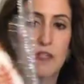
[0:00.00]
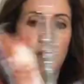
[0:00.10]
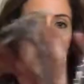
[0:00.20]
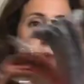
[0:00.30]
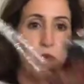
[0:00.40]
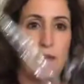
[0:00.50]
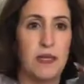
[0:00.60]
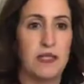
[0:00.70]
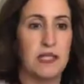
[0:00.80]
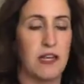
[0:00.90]
different
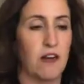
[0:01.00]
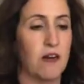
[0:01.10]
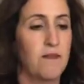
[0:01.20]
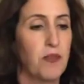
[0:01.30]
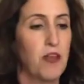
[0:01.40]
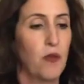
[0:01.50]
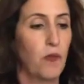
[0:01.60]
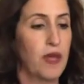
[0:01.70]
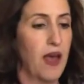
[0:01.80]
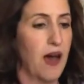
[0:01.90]
ribbons here.
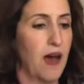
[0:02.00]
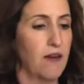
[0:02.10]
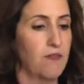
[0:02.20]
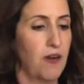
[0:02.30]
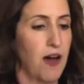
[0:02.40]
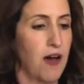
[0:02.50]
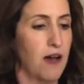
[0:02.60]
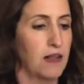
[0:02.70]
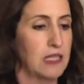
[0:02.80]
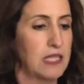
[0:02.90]
We have,
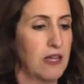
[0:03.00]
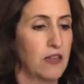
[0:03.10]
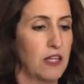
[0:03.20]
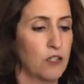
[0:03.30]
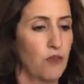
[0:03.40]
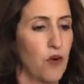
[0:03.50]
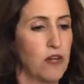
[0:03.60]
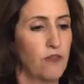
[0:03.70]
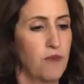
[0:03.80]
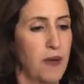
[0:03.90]
let's see, I think it's 4
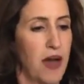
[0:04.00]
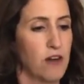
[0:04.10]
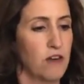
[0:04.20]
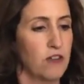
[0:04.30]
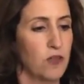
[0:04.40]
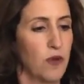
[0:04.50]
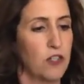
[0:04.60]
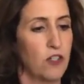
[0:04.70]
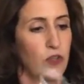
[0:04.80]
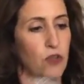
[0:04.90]
different patterns.
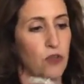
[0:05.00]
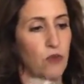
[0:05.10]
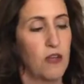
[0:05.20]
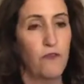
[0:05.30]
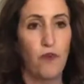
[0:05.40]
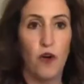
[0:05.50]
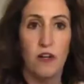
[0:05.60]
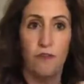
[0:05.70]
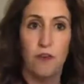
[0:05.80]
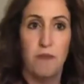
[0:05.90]
1, 2, 3, 4
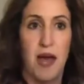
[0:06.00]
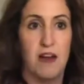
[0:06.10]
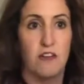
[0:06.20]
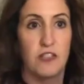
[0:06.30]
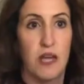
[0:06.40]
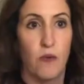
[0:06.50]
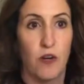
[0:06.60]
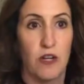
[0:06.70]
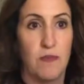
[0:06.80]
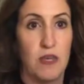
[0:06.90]
different patterns that
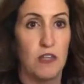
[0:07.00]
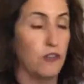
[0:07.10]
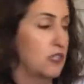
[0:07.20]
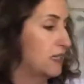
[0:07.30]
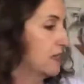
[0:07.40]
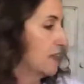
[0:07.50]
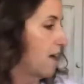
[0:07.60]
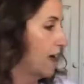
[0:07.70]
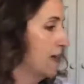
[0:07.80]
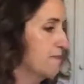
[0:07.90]
we're going to be using
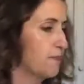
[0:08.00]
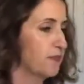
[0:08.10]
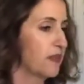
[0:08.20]
tonight.